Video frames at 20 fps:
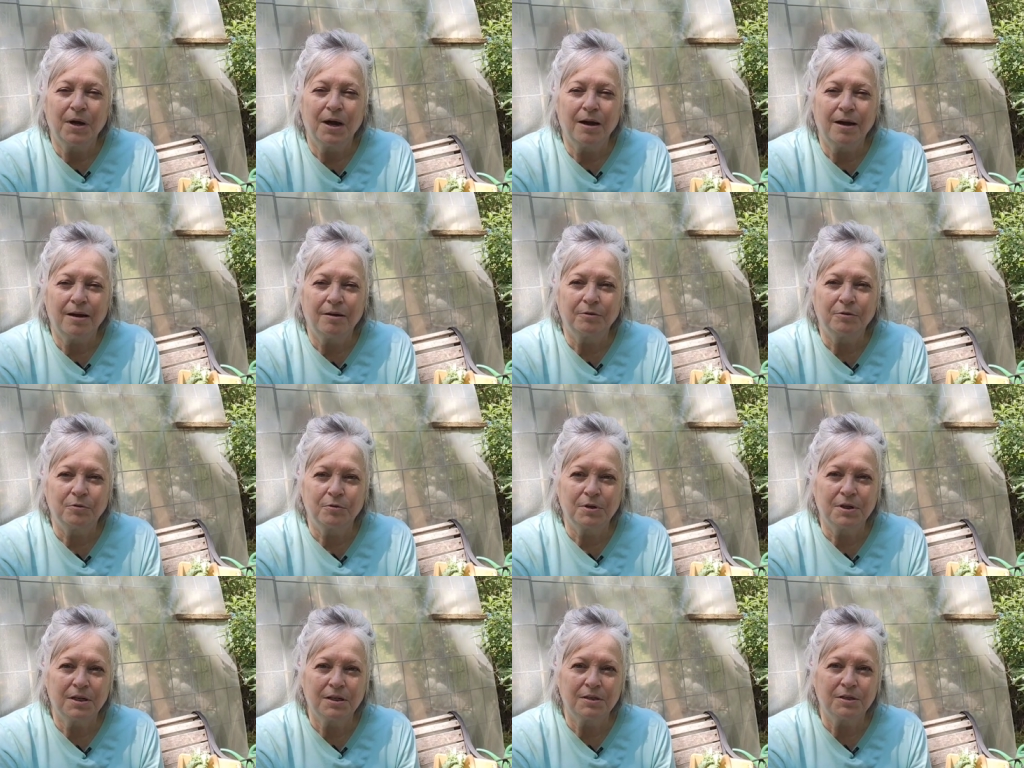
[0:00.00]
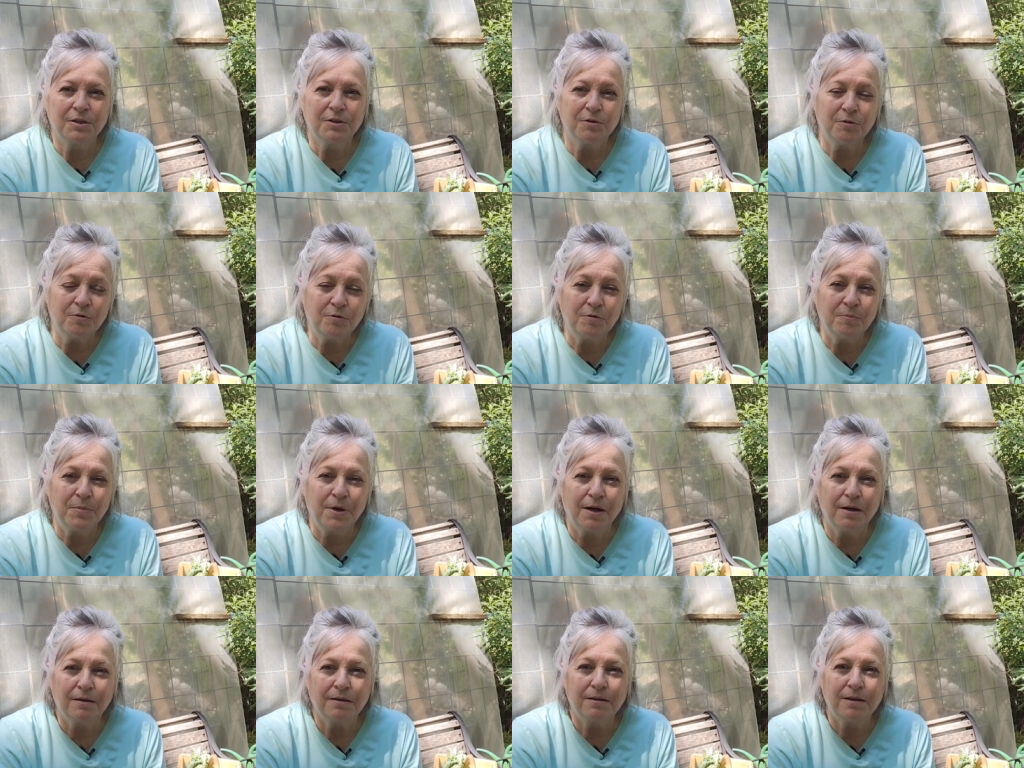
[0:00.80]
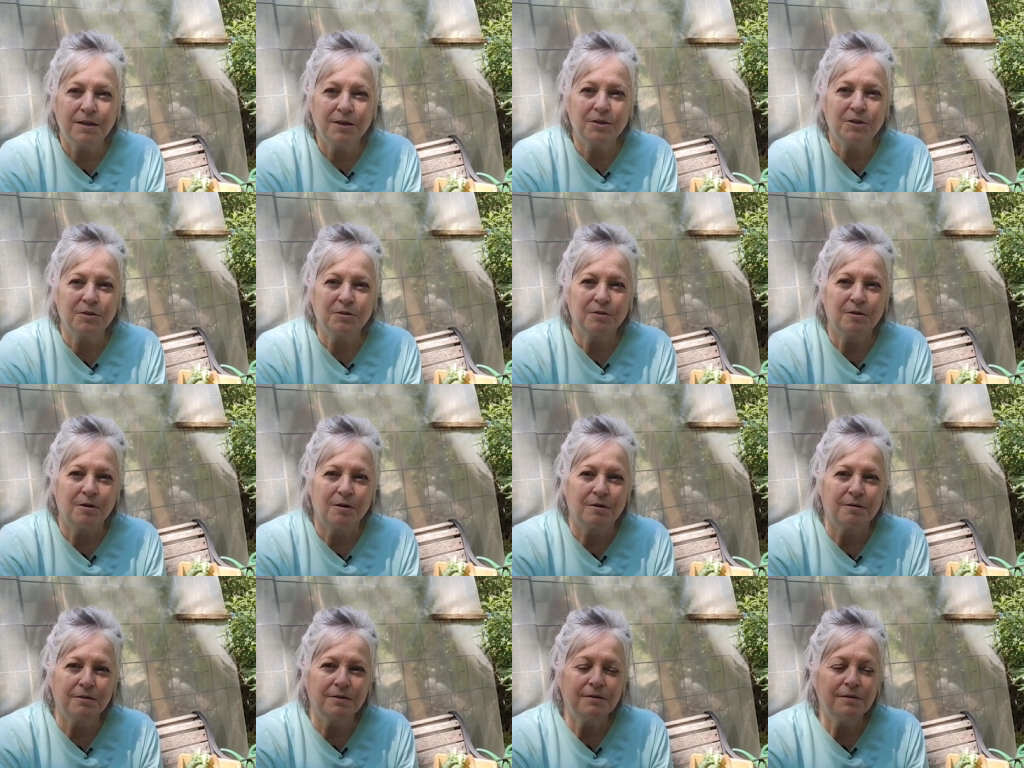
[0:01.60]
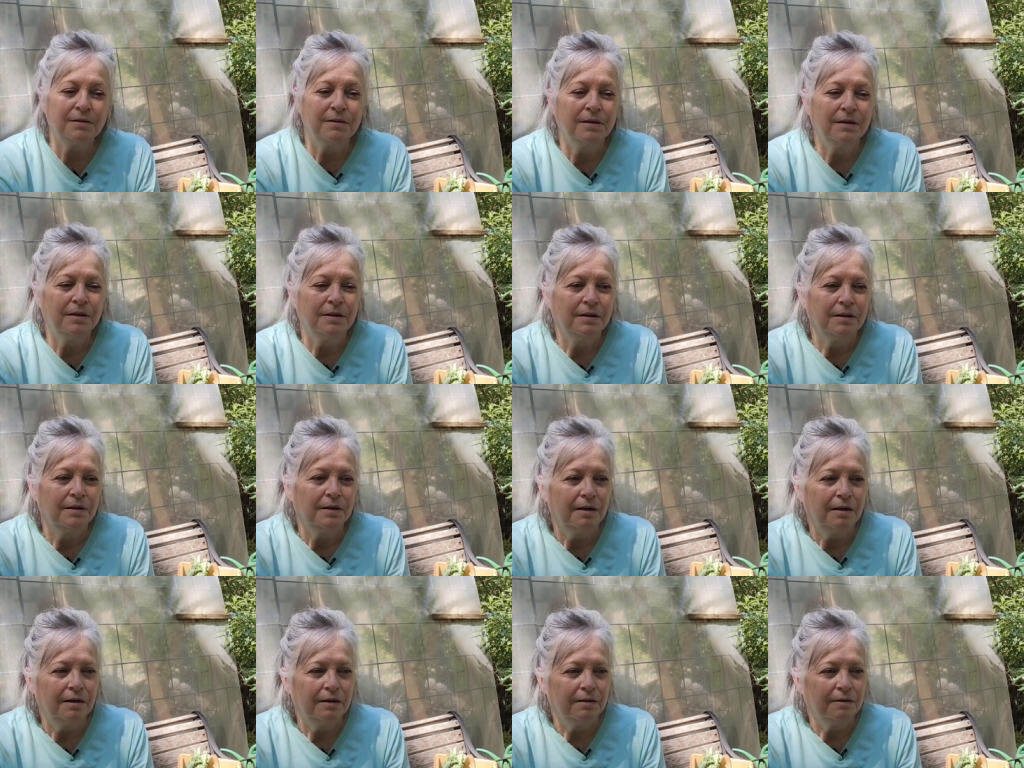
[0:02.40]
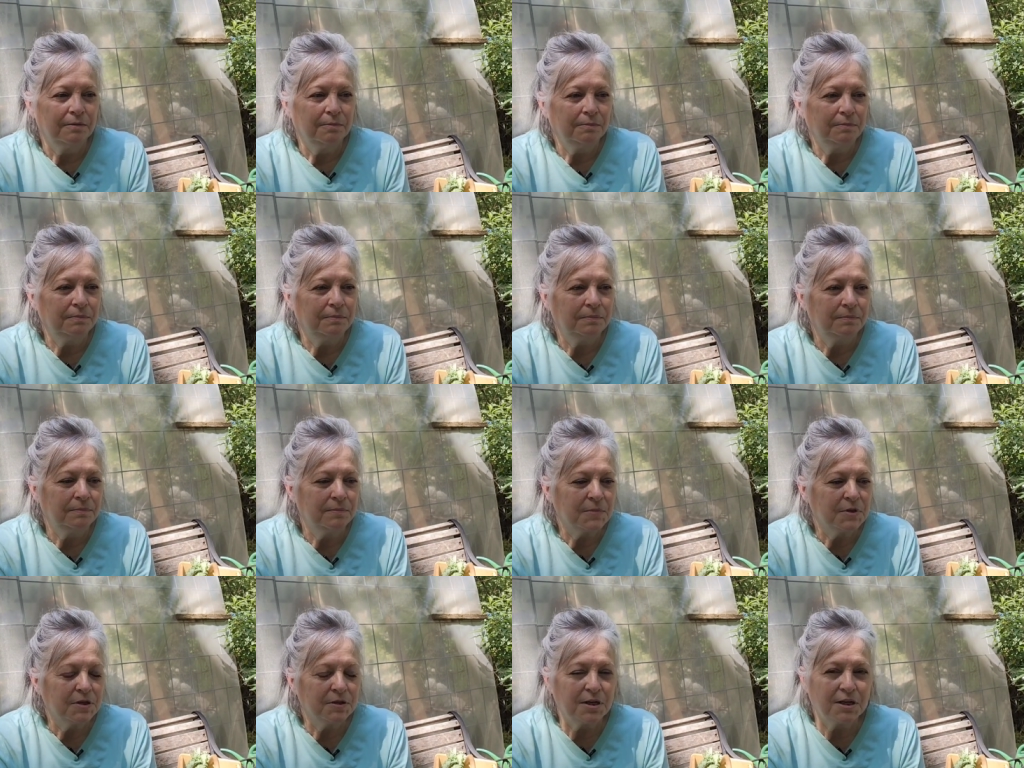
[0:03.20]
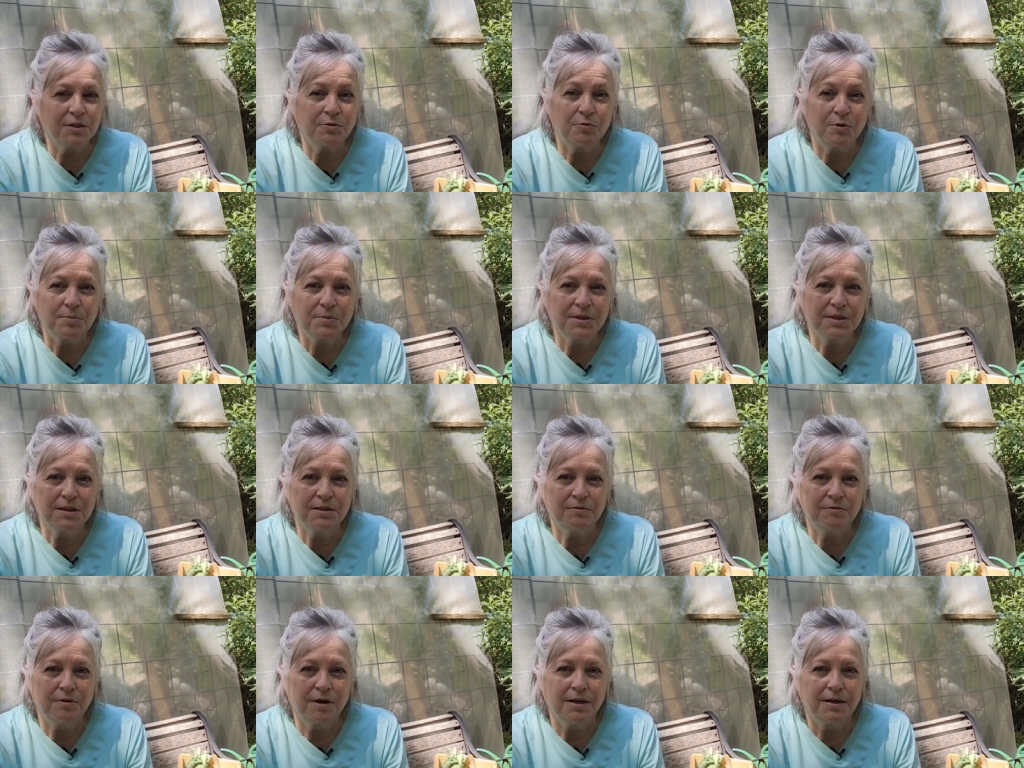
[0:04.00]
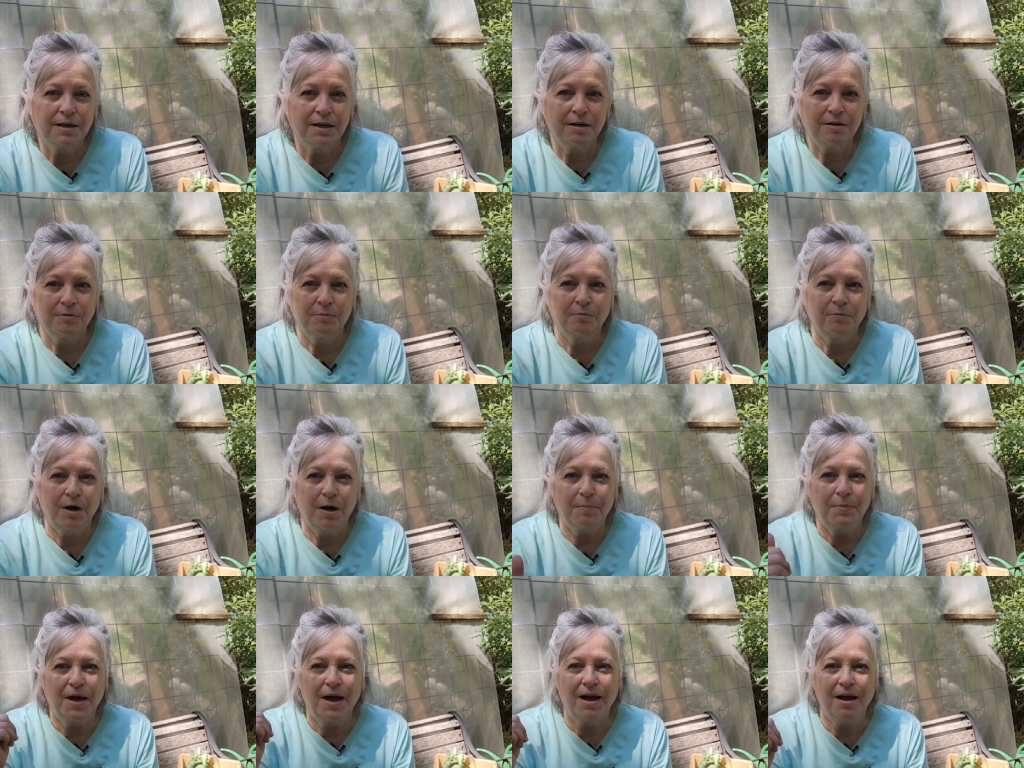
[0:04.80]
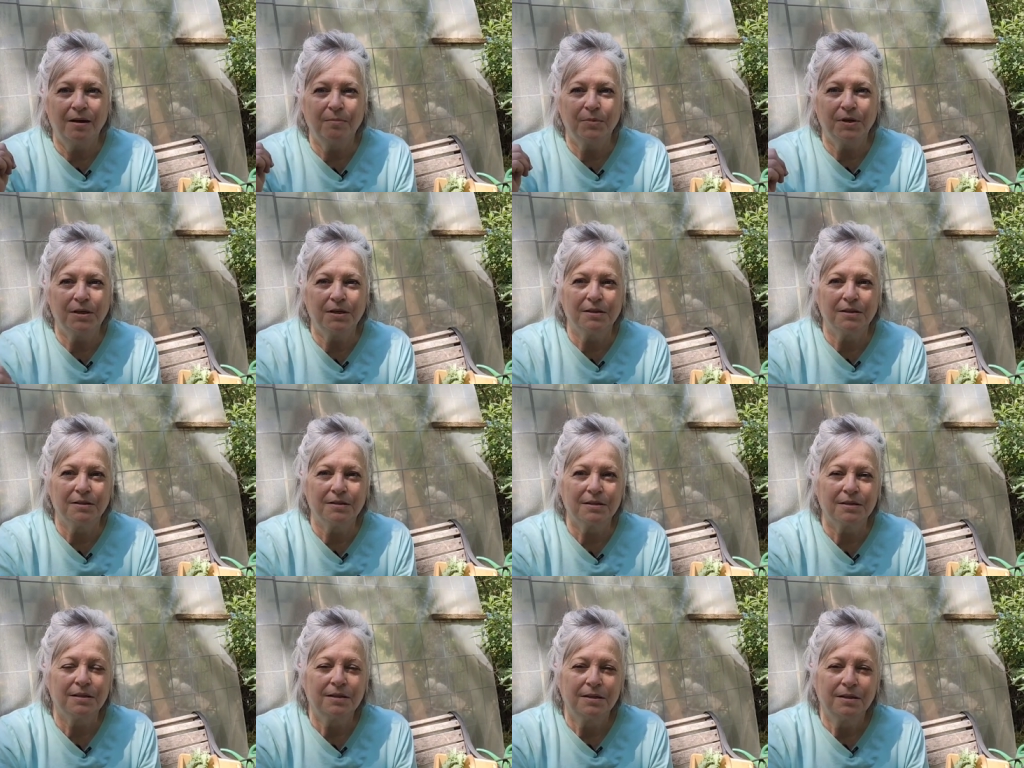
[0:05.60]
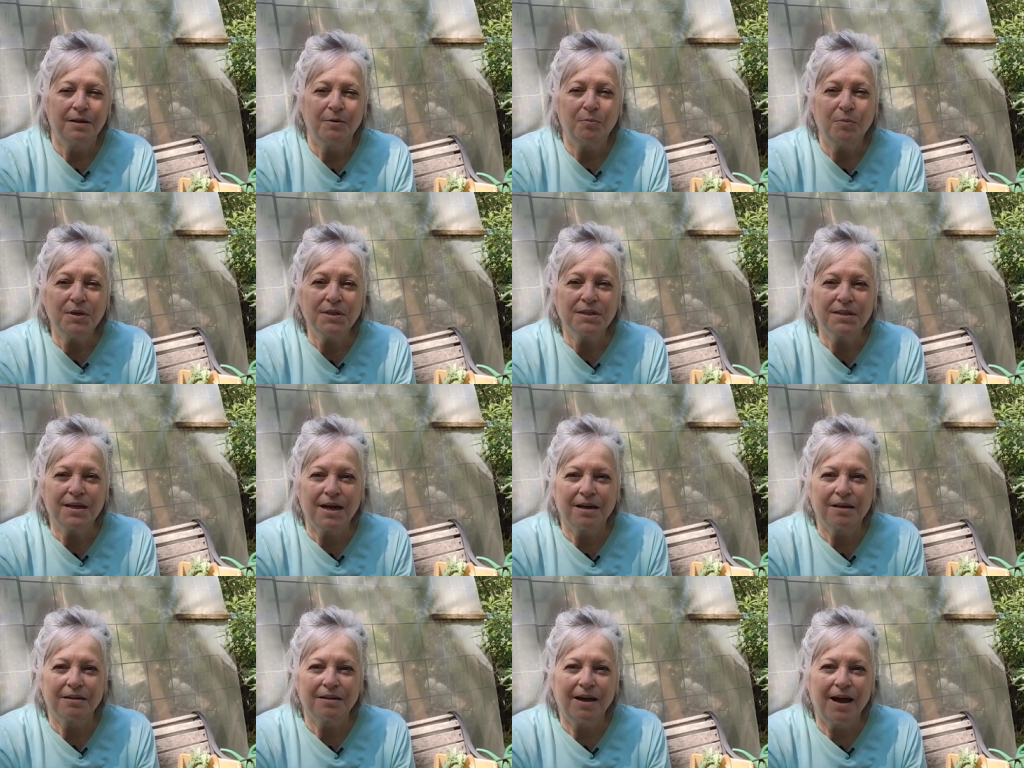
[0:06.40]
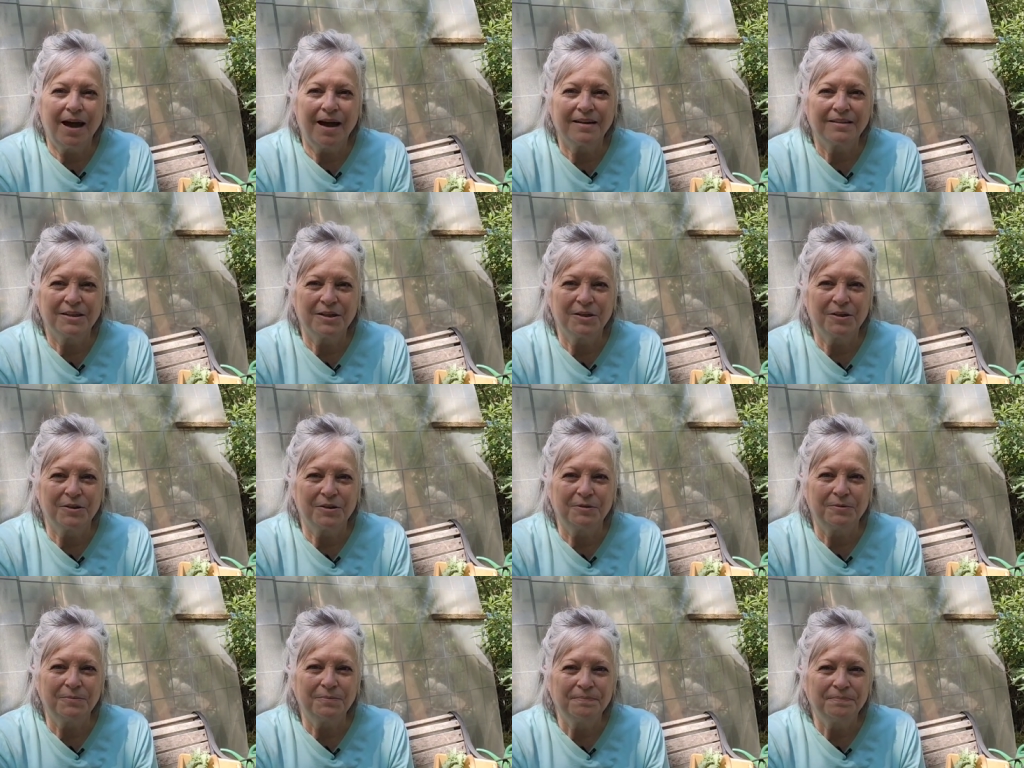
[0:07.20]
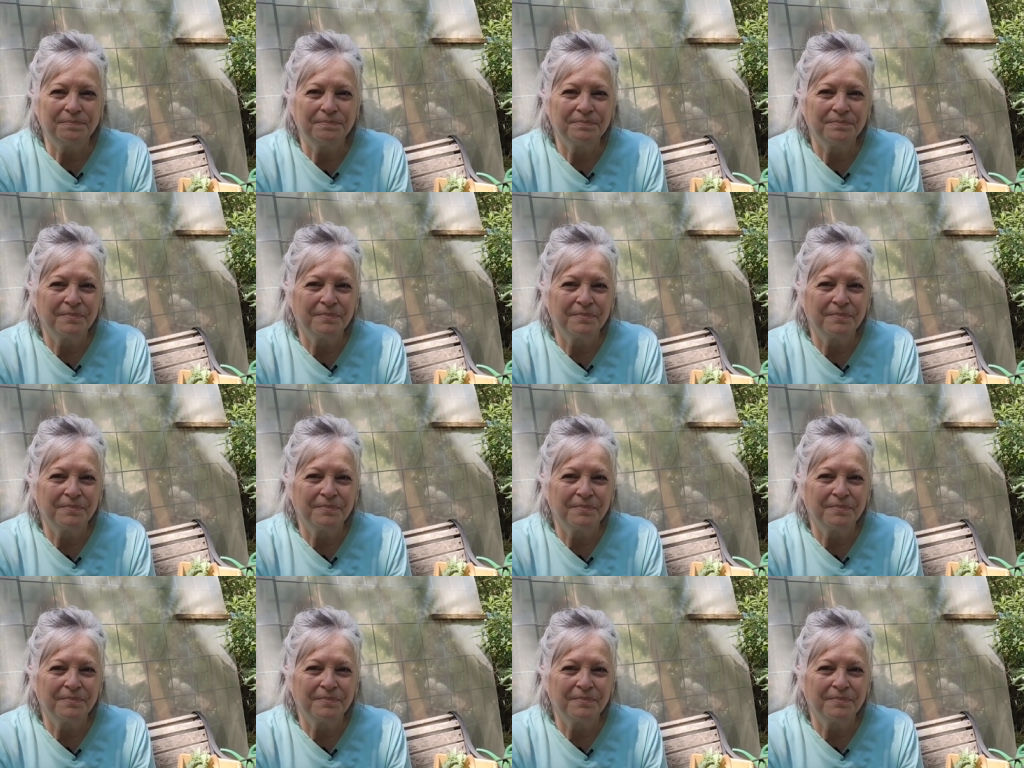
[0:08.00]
my outdoor kitchen or my kitchen garden, um, so that's where I'm sitting right now, and right behind me is one side of the high tunnel.